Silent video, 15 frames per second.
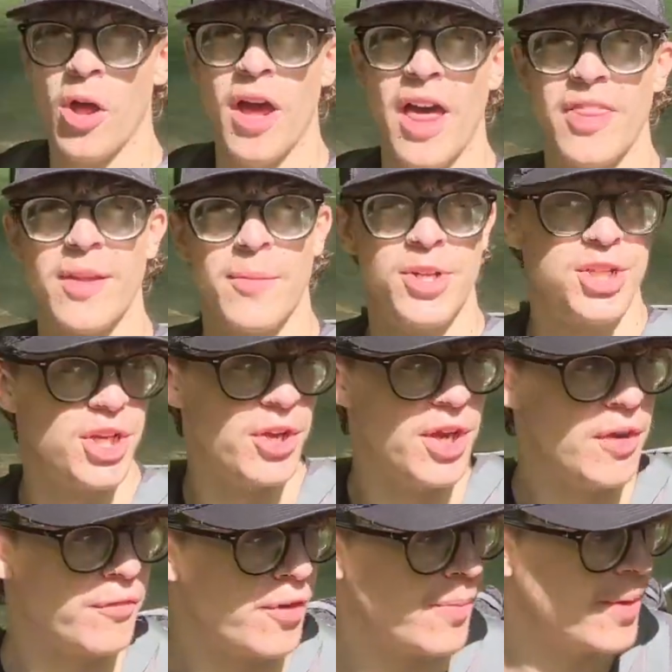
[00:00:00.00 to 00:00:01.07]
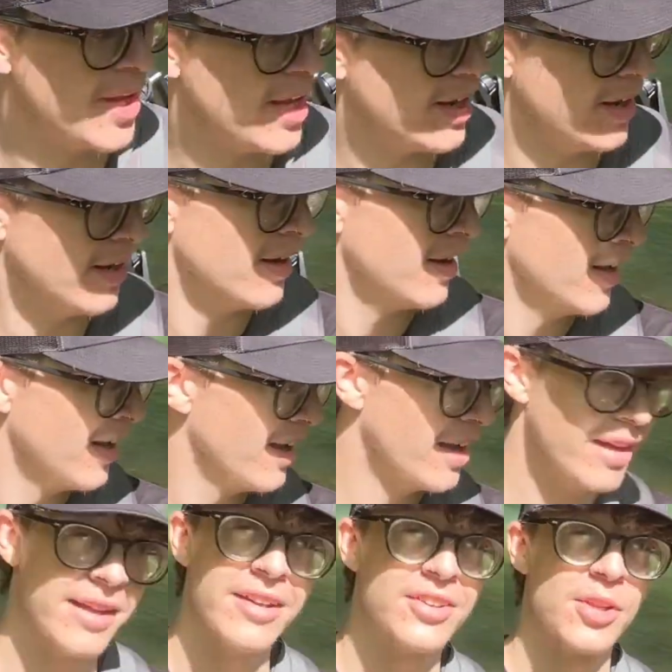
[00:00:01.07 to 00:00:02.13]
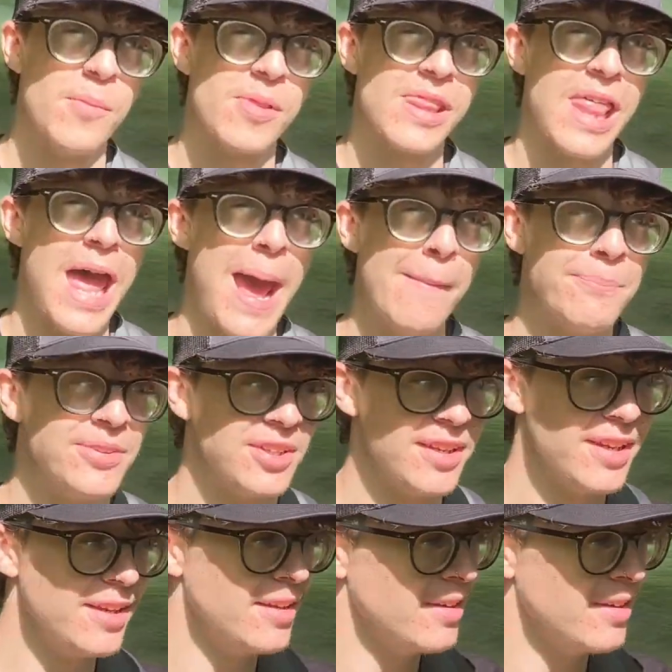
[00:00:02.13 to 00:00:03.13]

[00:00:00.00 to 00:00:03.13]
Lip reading: I think I'm gonna chill here for a bit, get some laps in,